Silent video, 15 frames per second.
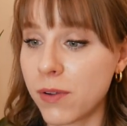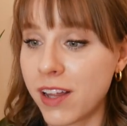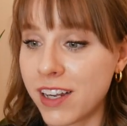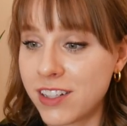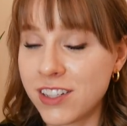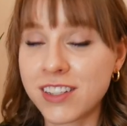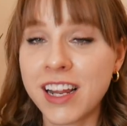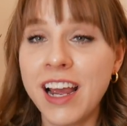Like
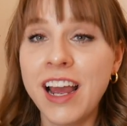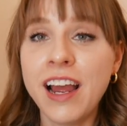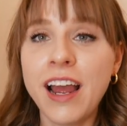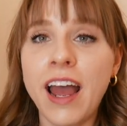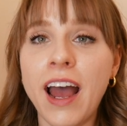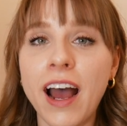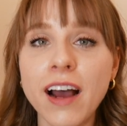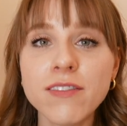just
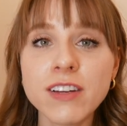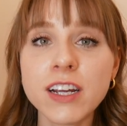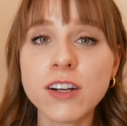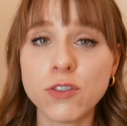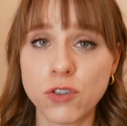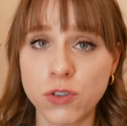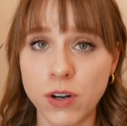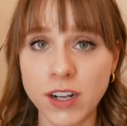having
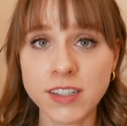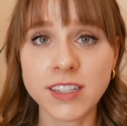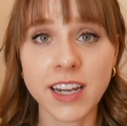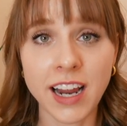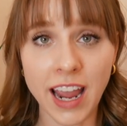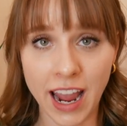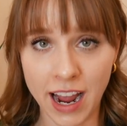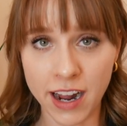a
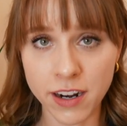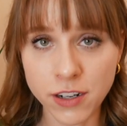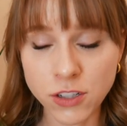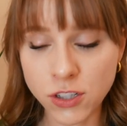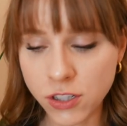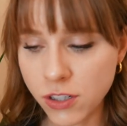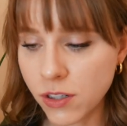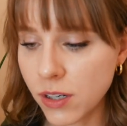trusting
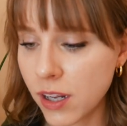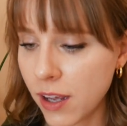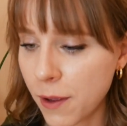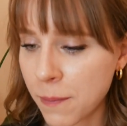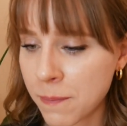attitude